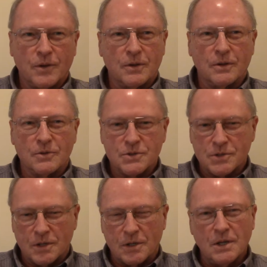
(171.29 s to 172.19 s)

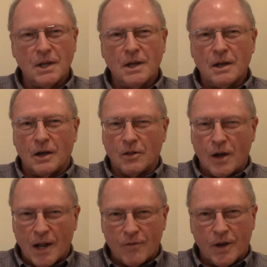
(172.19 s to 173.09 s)
There's a
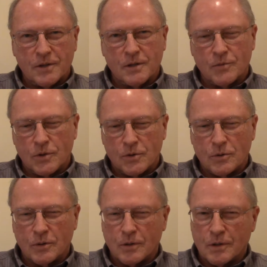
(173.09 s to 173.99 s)
lot of activity
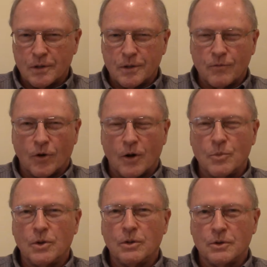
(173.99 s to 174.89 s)
going on in the
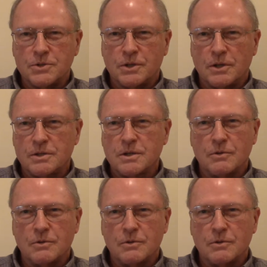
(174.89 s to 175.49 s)
environment in those days.